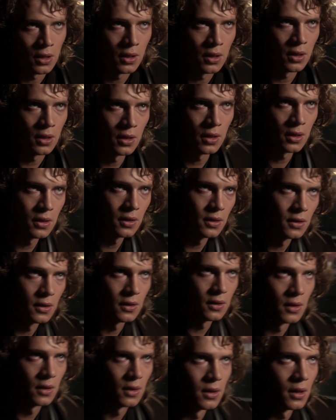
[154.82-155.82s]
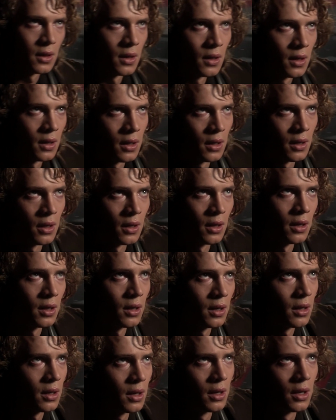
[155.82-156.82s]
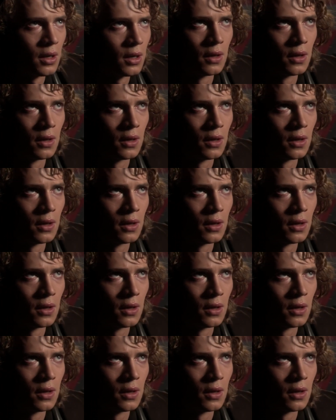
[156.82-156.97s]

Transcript: [no speech]